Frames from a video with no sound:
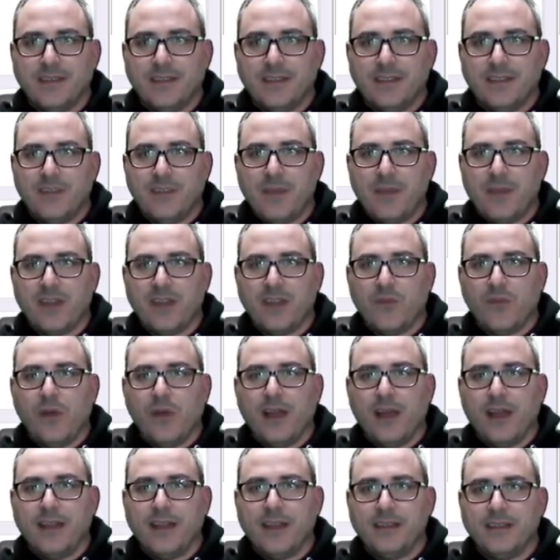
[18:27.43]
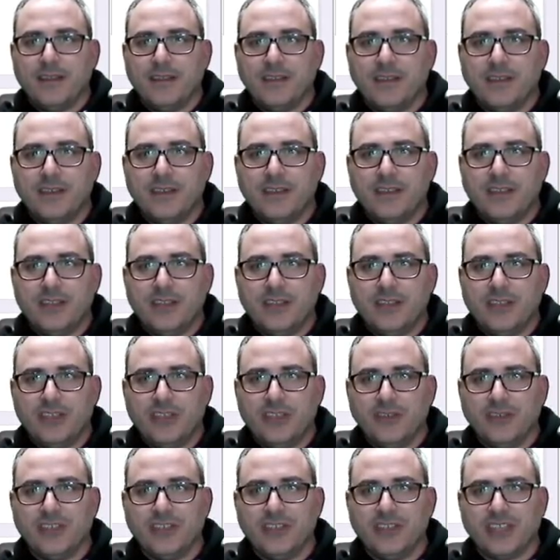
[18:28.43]
No matter what,
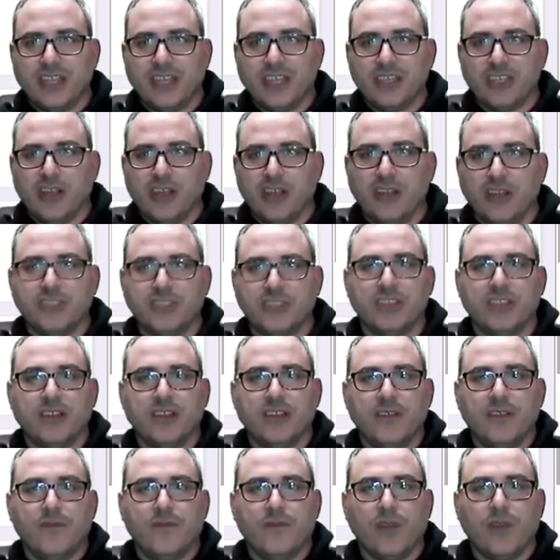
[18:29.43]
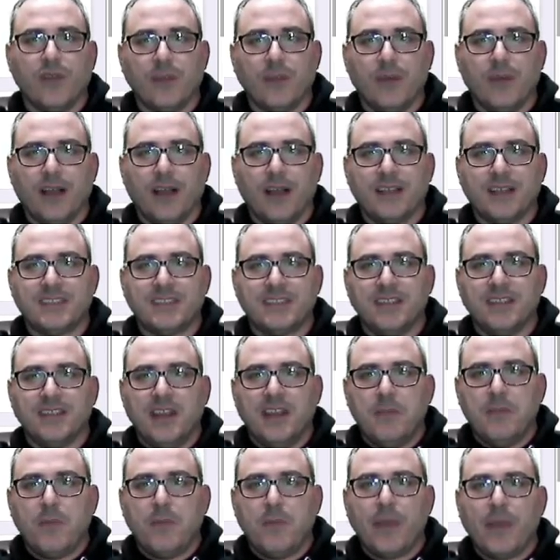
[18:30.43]
she'll just get charged $40. But
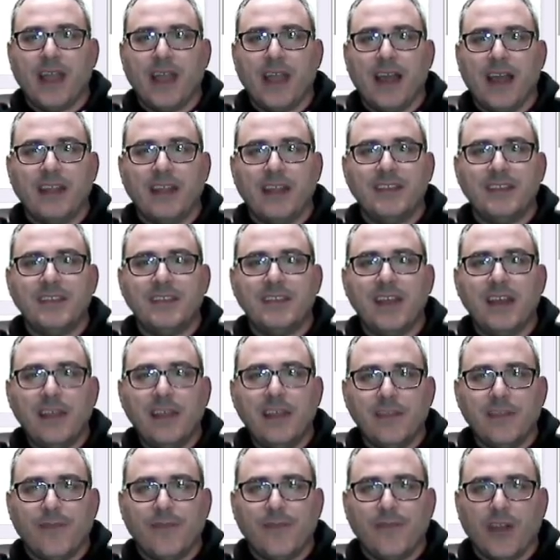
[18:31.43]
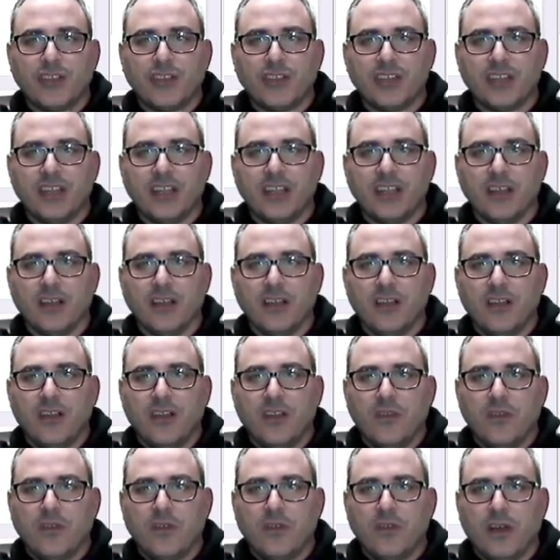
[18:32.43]
we got another function here
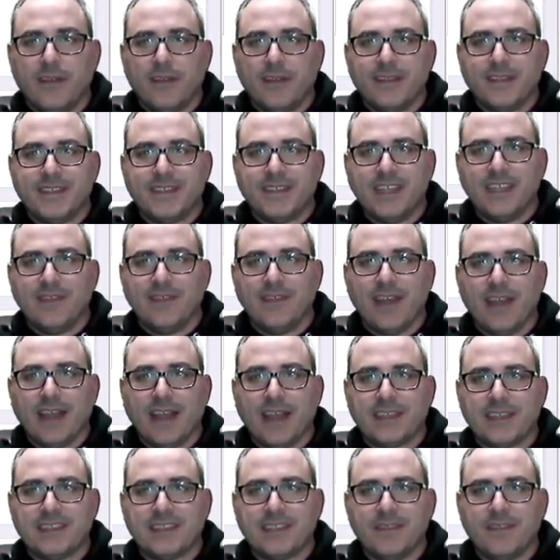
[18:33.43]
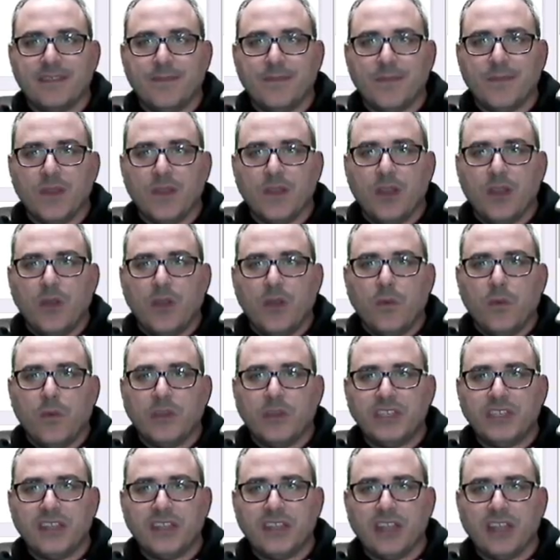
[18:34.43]
called the c of x, where
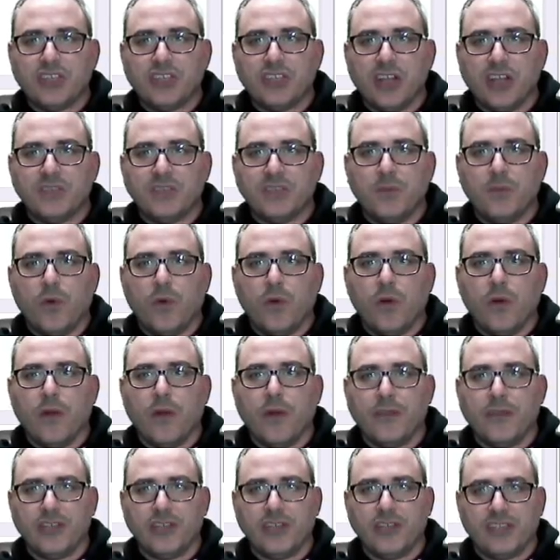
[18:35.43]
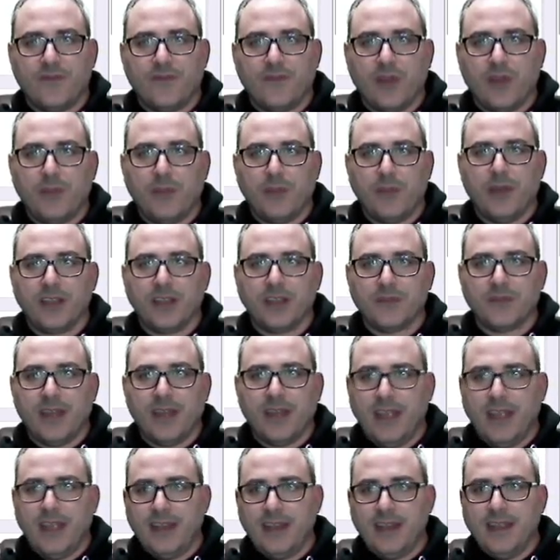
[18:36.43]
she's going to get charged more than just $40,
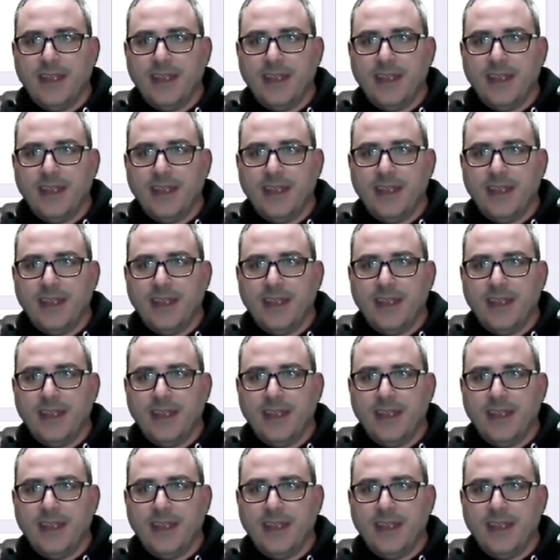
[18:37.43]
right?